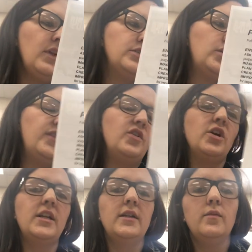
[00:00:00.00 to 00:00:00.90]
So if you're
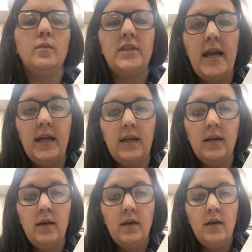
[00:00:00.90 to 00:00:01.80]
gonna take,
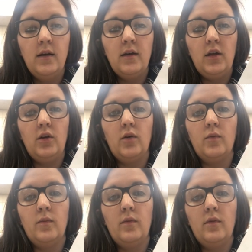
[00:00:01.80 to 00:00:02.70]

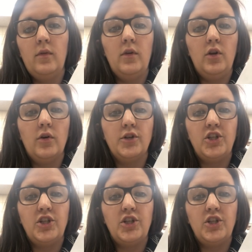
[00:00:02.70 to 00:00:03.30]
your